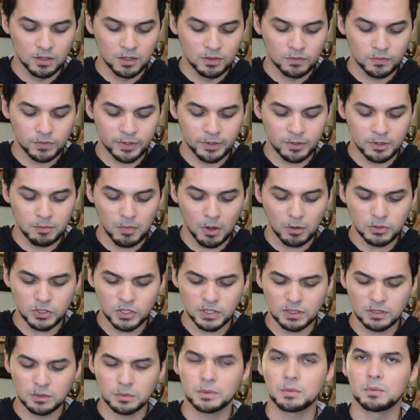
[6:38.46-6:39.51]
For your
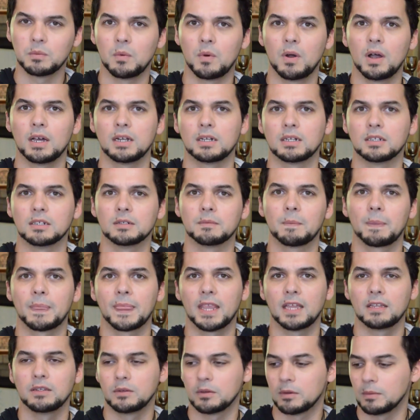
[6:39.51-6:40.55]
emotions with water
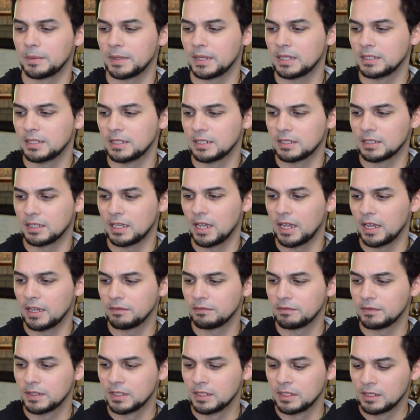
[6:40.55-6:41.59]
and your romantic
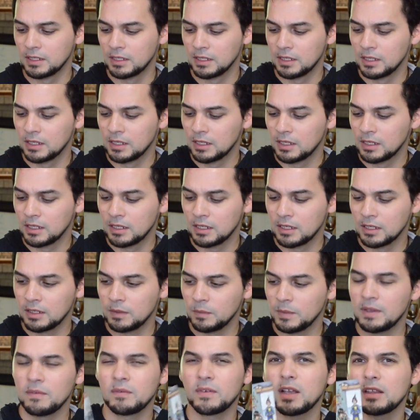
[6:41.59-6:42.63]
life,
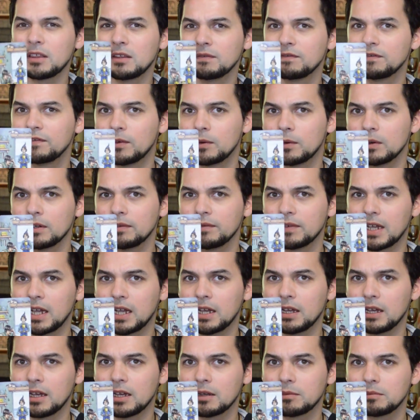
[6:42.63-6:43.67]
we've got the Four of
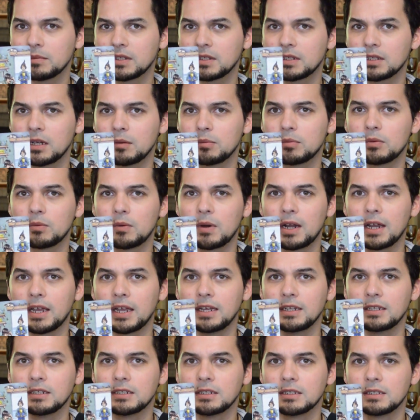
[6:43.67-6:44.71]
Cups
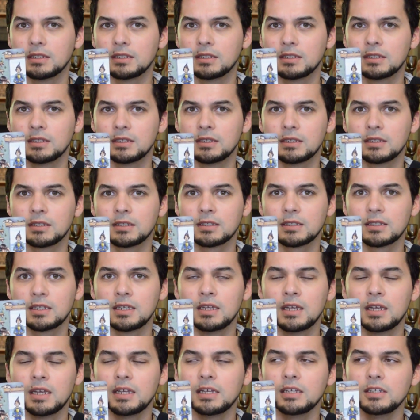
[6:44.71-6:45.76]
upright.
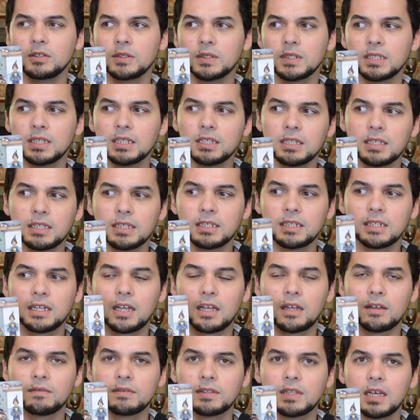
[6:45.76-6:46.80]
Interestingly
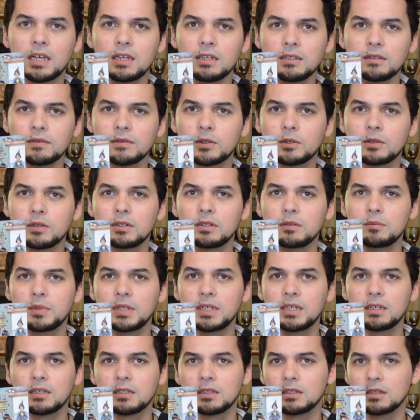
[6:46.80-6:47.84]
enough, love could
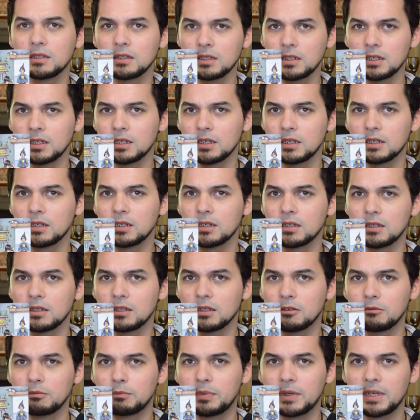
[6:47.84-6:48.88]
be a
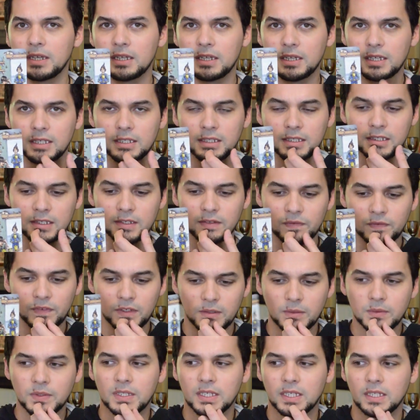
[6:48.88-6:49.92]
little bit
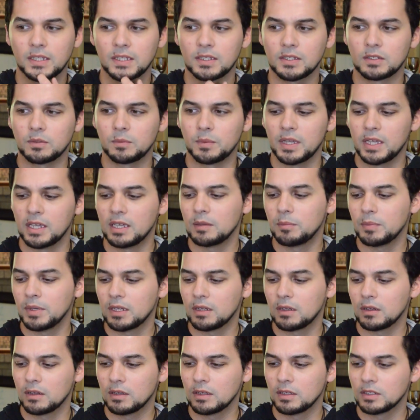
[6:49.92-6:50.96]
confusing this week,
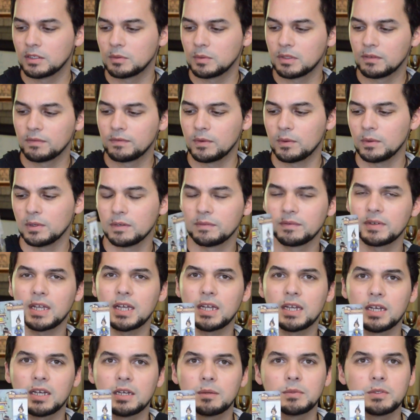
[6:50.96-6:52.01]
because with the Four of
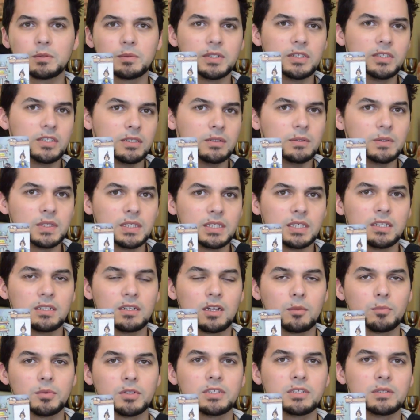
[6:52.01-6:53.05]
Cups, we do see an
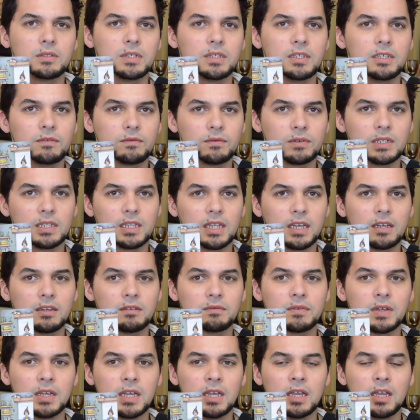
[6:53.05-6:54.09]
opportunity for
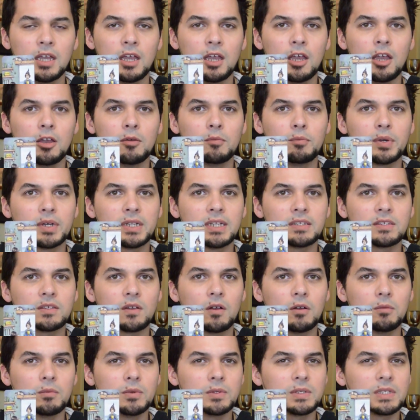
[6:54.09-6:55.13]
love, but it's
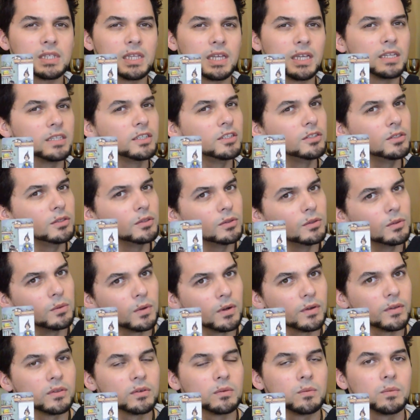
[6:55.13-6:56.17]
almost like you
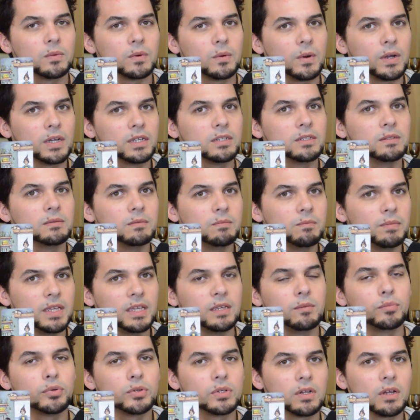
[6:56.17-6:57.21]
are the one
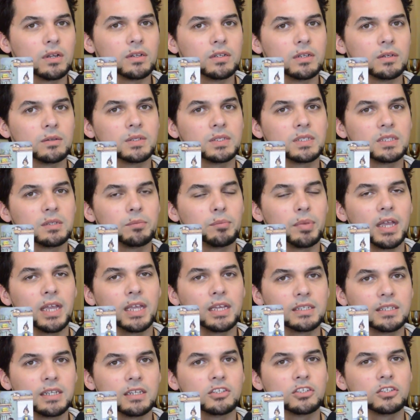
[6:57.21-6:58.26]
being put on notice to
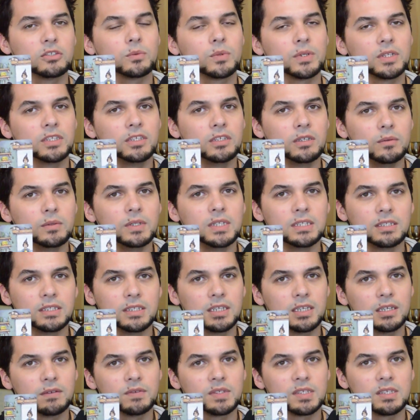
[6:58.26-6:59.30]
pay attention where you need to
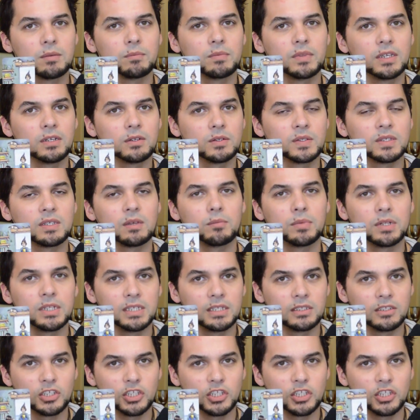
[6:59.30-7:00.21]
give something or somebody a